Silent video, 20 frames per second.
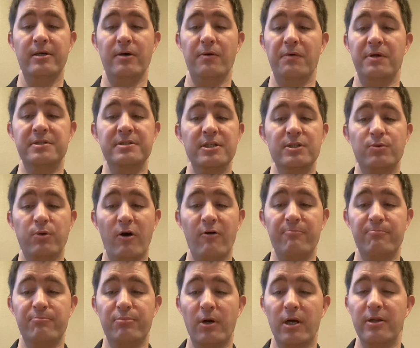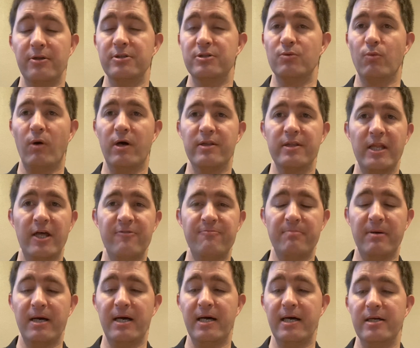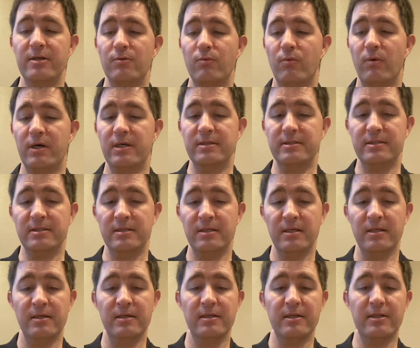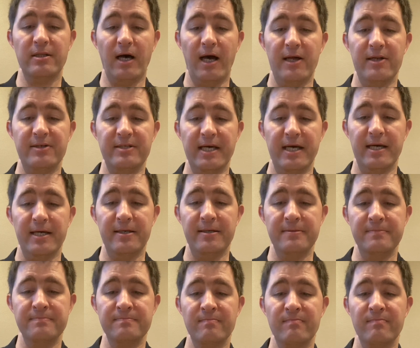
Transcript: originally 12 brothers, one left behind, one thought dead,